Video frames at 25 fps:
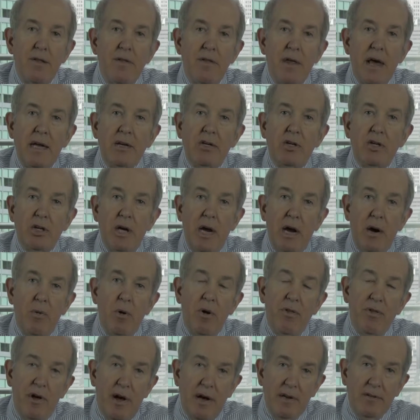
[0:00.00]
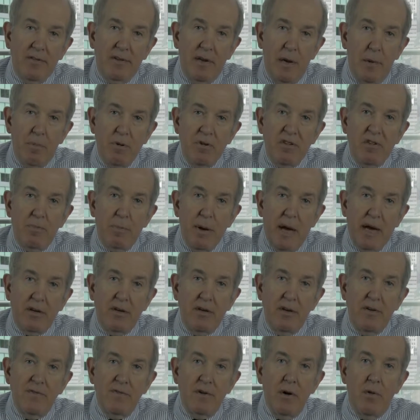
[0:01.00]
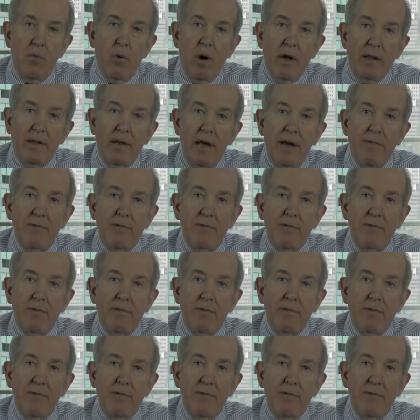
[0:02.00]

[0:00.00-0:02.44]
They share with us their perspectives on what